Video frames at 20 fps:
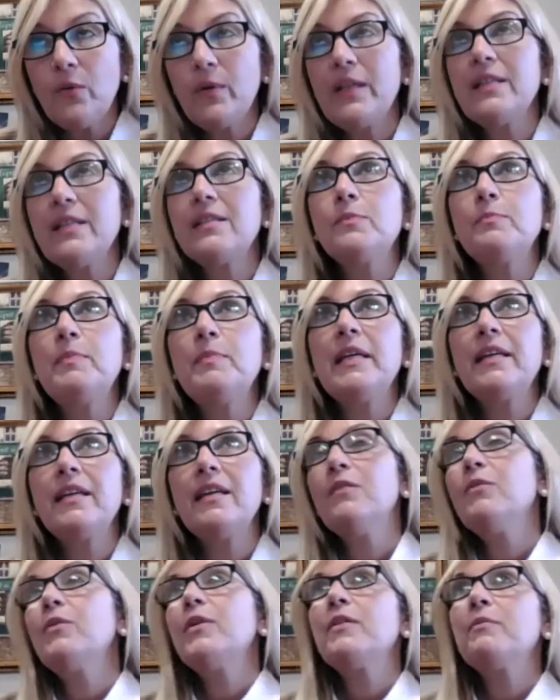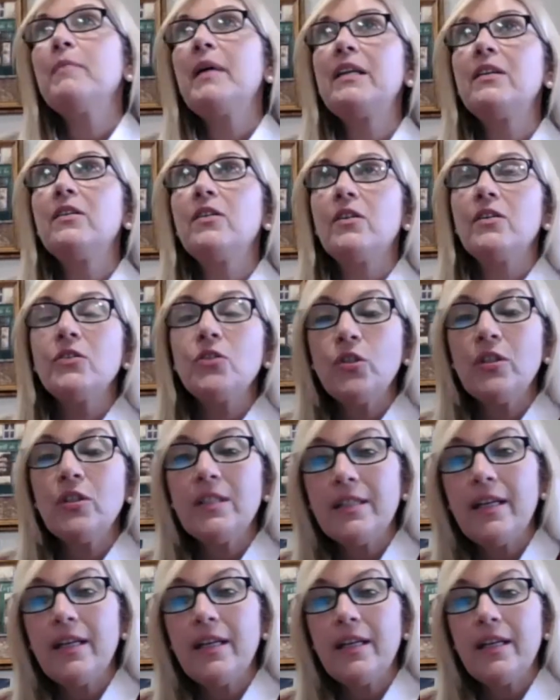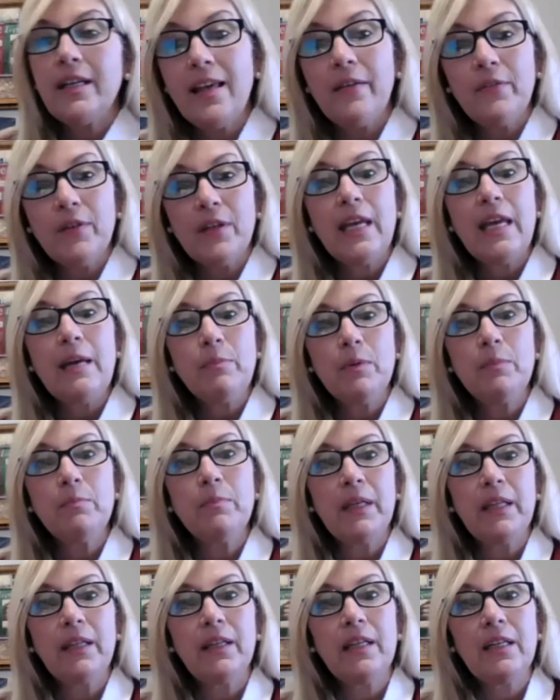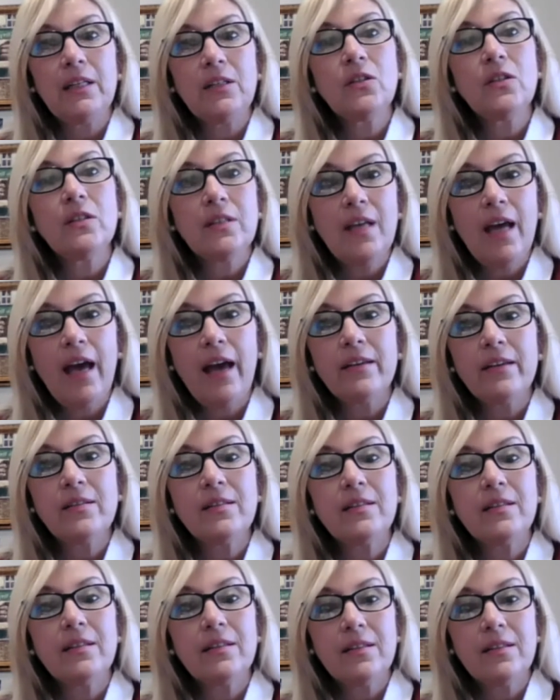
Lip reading: in speaking with my nurse, she does have the capability to test